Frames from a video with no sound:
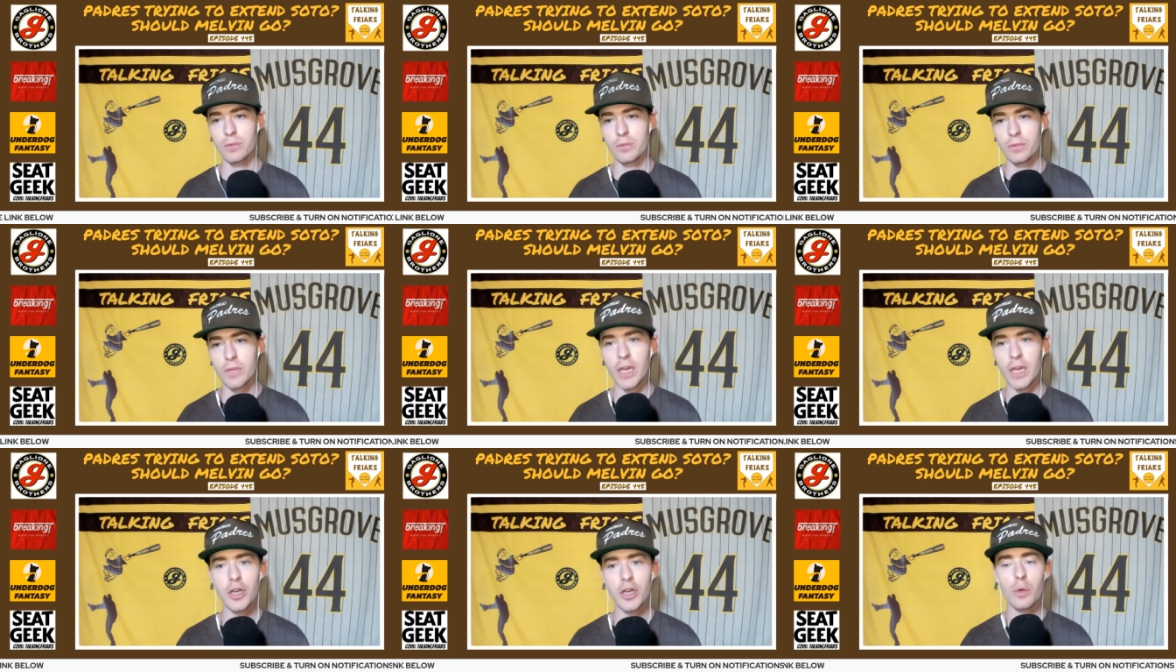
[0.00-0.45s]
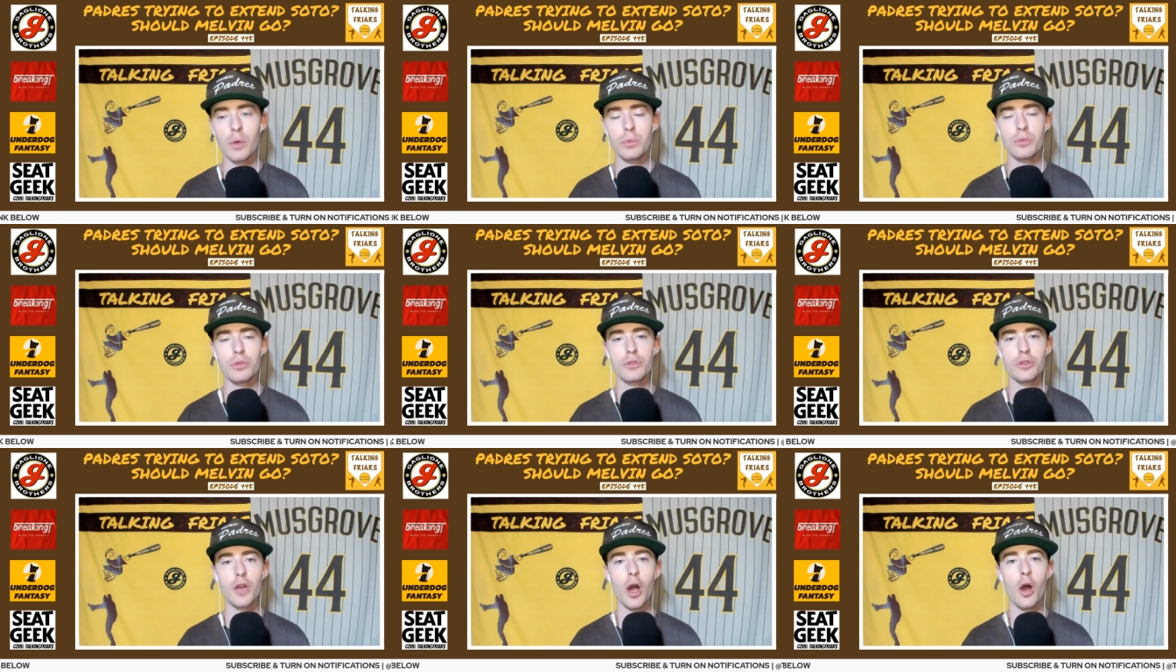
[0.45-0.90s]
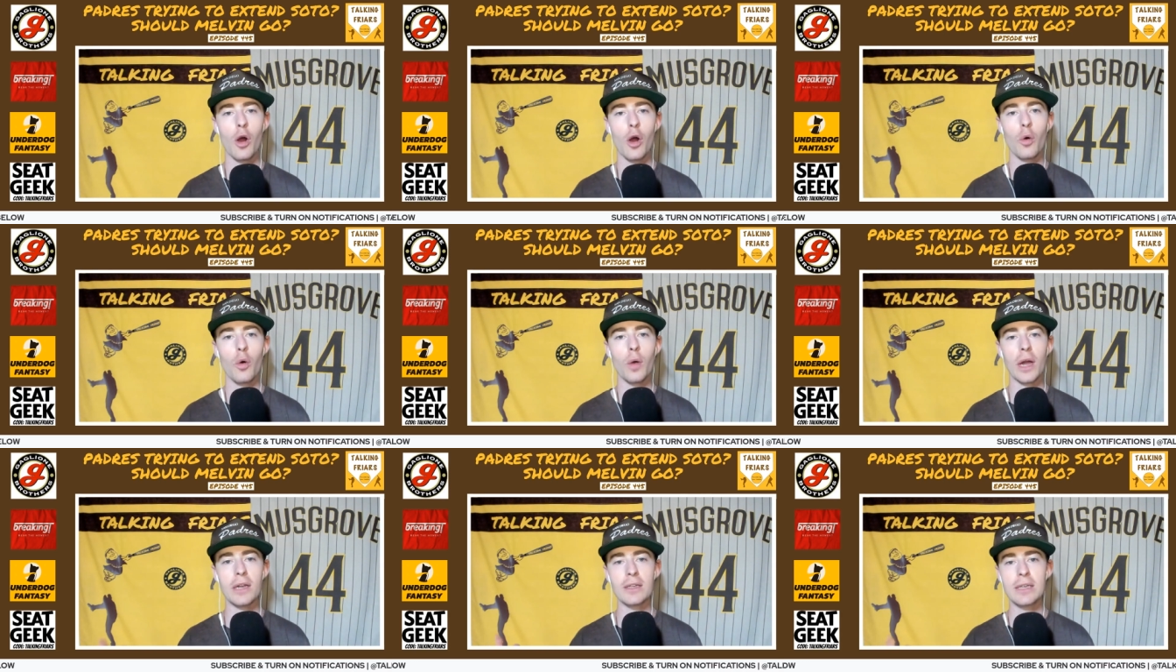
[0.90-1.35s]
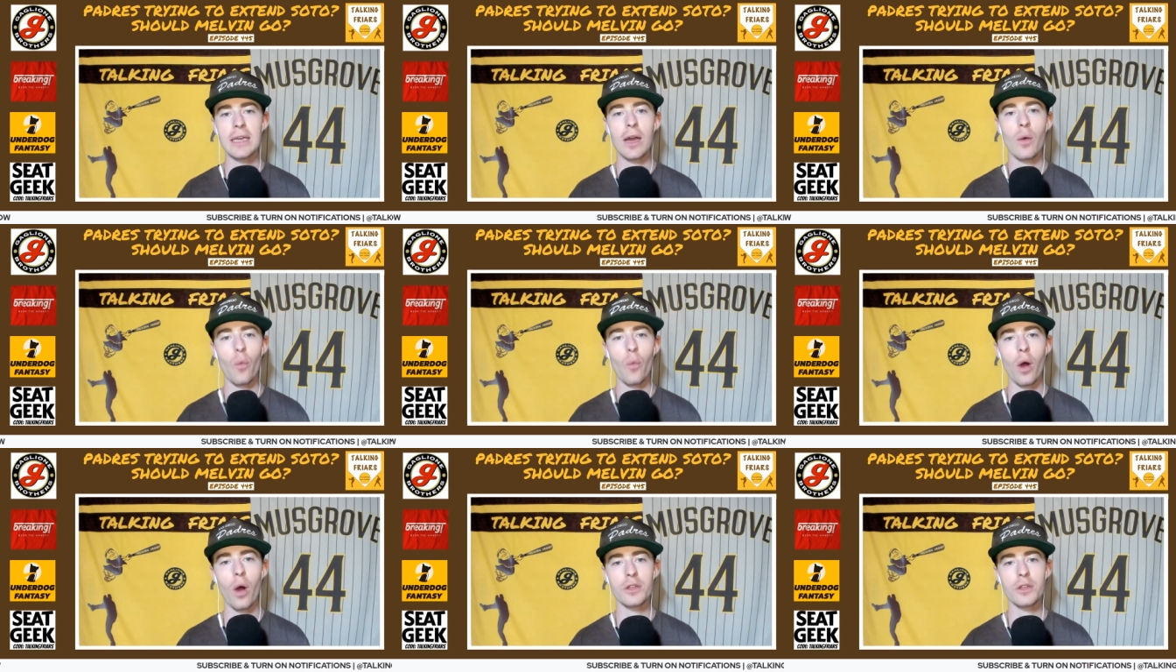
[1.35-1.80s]
They don't go and
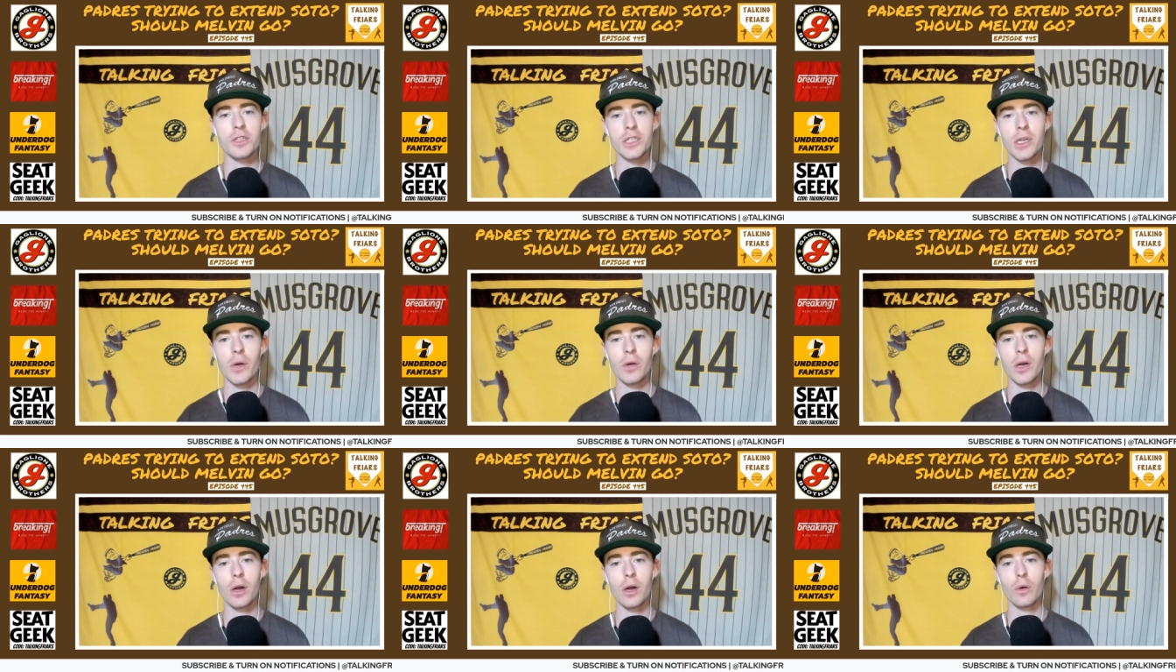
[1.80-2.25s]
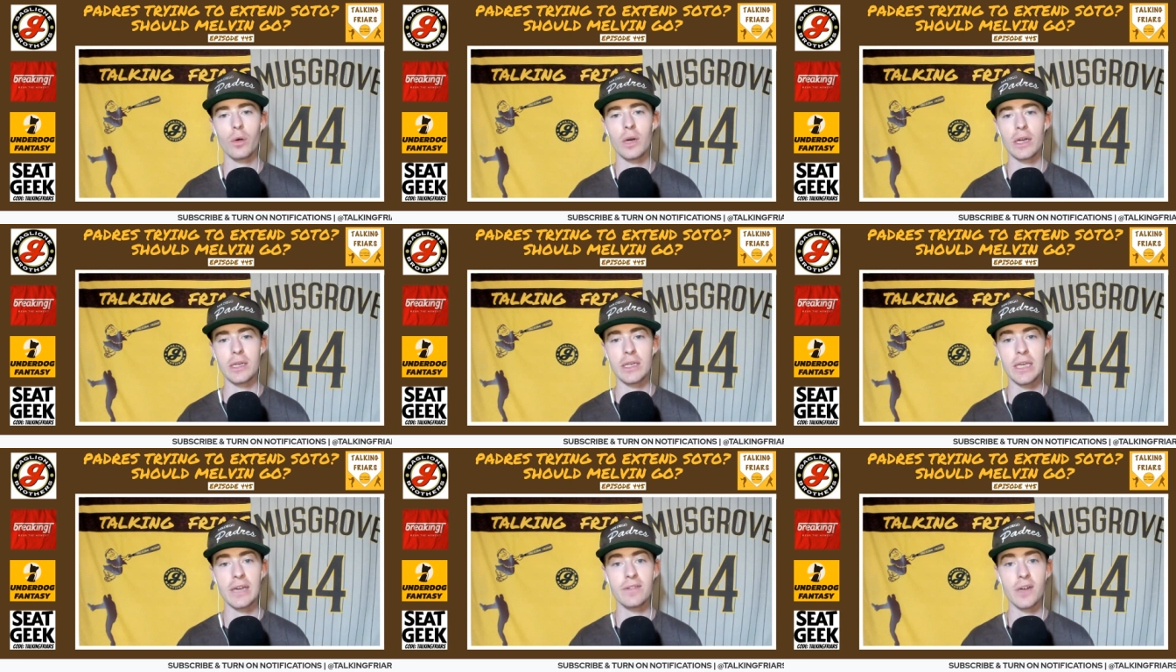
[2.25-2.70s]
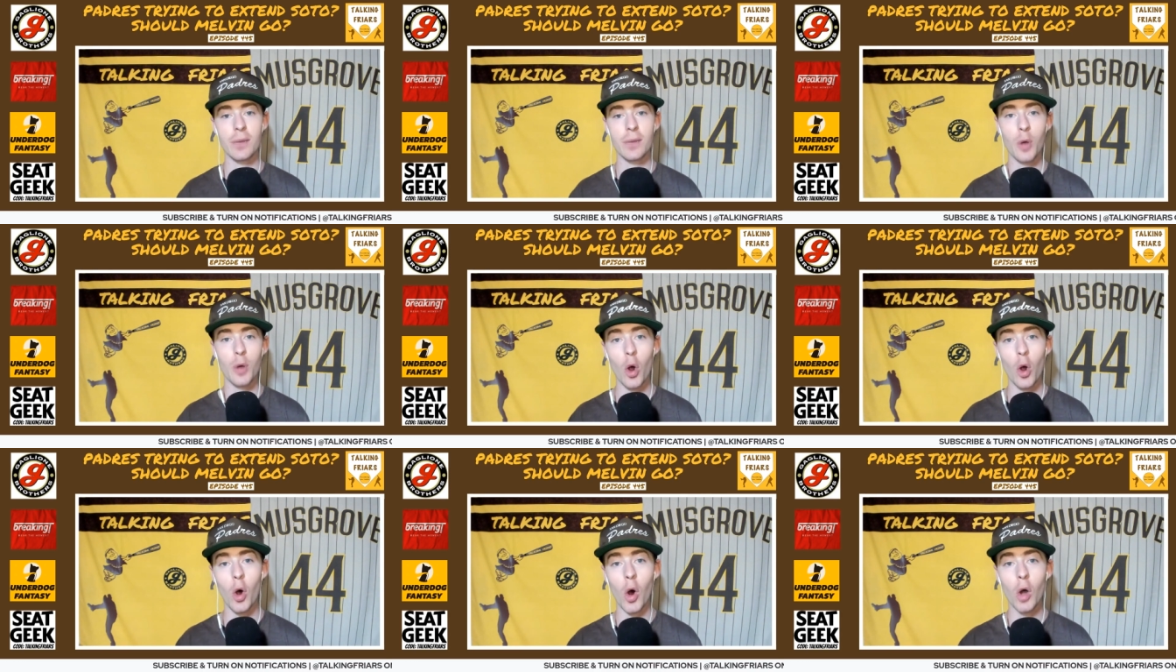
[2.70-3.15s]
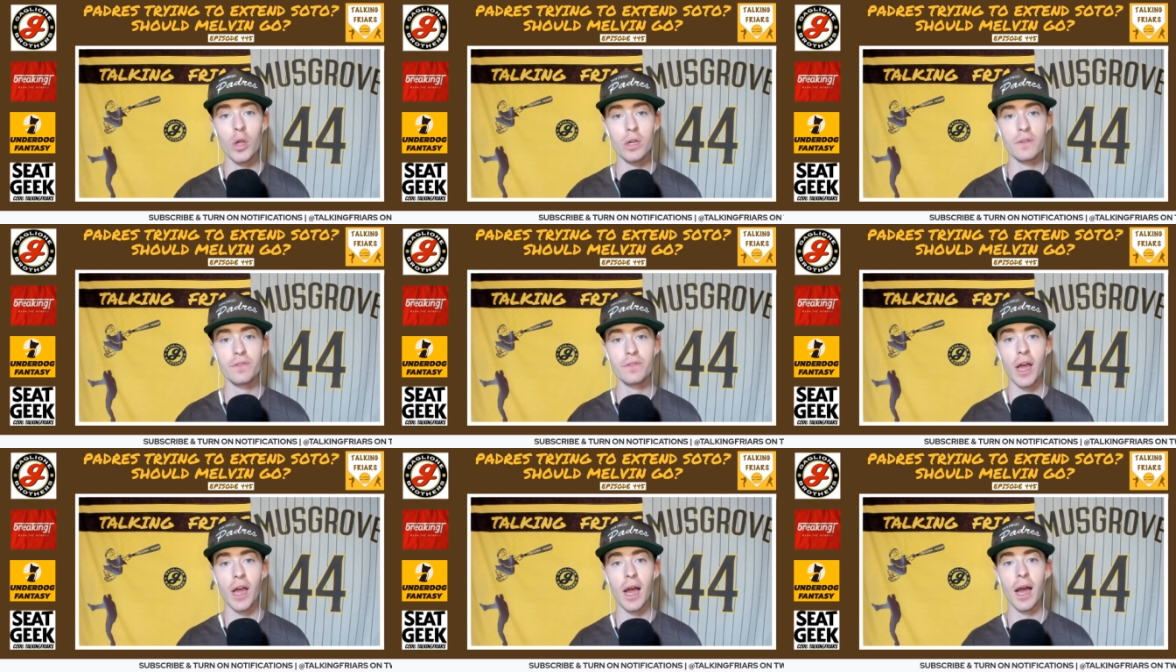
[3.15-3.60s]
get Juan Soto and give up all
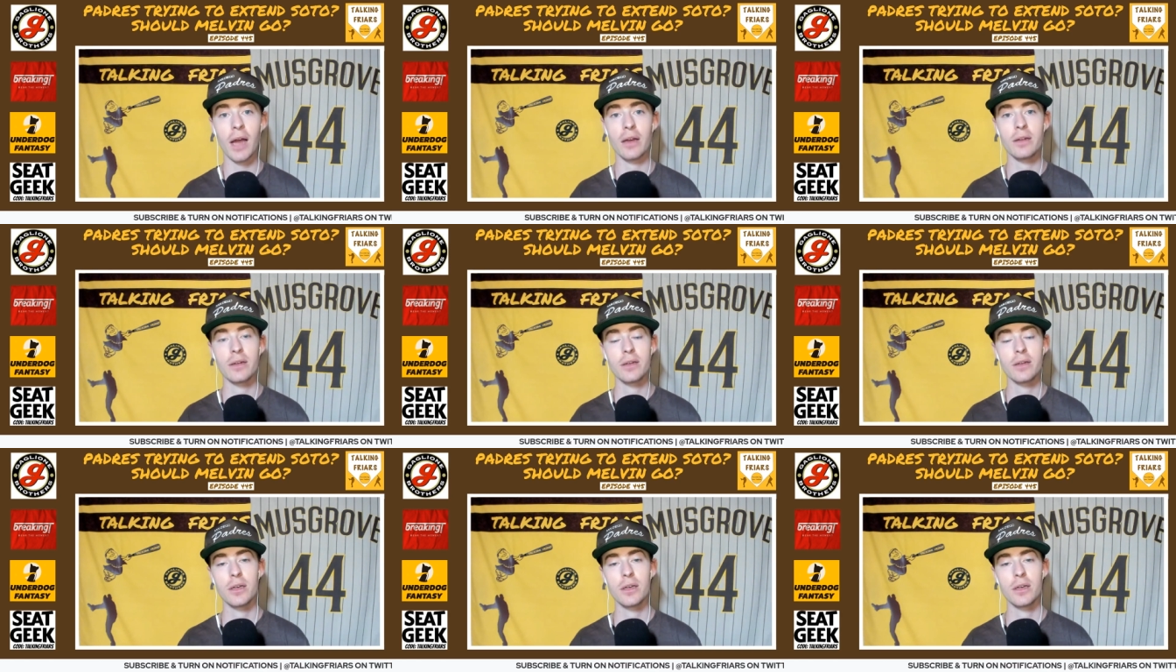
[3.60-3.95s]
of that